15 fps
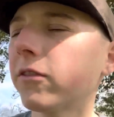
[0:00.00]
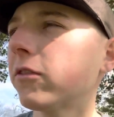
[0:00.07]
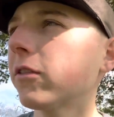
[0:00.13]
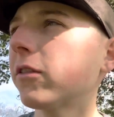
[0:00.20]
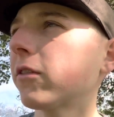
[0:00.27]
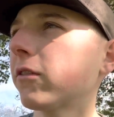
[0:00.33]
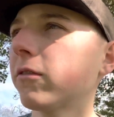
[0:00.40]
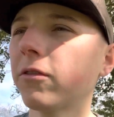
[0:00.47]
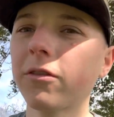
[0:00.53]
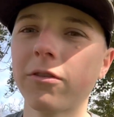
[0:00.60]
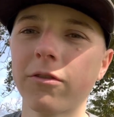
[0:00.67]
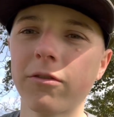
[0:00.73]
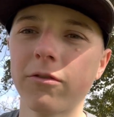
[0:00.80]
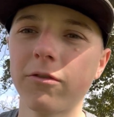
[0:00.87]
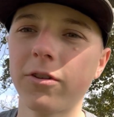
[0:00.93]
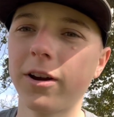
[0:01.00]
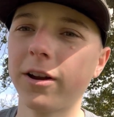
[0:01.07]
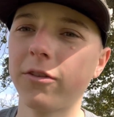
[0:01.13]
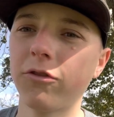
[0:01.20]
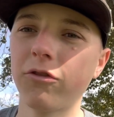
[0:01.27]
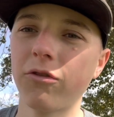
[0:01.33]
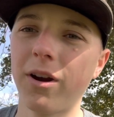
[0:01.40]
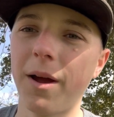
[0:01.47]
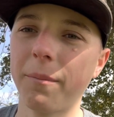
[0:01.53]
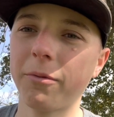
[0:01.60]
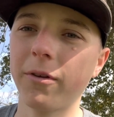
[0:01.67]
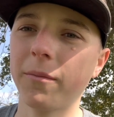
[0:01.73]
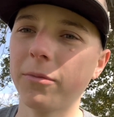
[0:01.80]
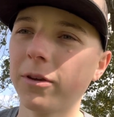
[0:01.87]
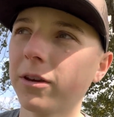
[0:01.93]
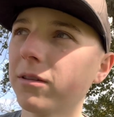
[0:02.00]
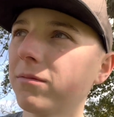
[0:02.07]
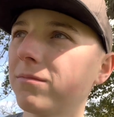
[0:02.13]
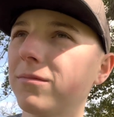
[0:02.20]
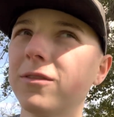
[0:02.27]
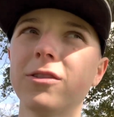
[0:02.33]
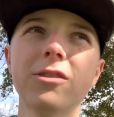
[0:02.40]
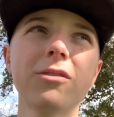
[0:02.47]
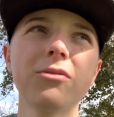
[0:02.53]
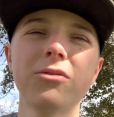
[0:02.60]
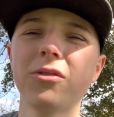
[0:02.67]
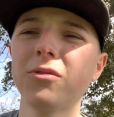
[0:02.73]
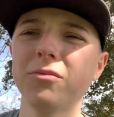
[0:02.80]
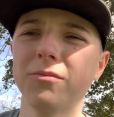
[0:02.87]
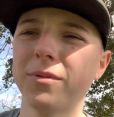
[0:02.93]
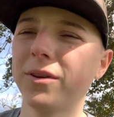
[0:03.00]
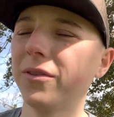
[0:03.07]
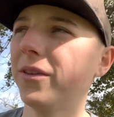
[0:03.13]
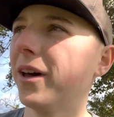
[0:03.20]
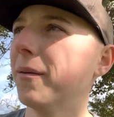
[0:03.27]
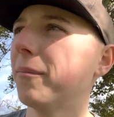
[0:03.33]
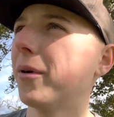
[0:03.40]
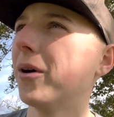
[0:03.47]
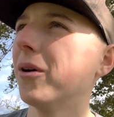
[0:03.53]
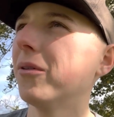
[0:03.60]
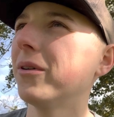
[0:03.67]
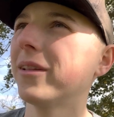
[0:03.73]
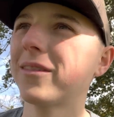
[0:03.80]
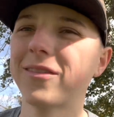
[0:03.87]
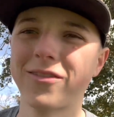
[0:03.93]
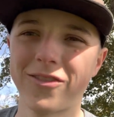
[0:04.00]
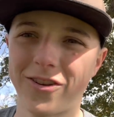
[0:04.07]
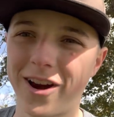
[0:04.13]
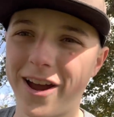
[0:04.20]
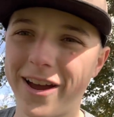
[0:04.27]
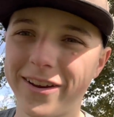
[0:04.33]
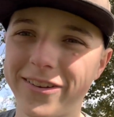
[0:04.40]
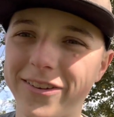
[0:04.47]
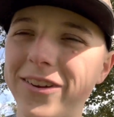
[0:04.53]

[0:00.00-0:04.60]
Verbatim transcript: just, just try to trap something. Don't, don't build that bow. It's trash.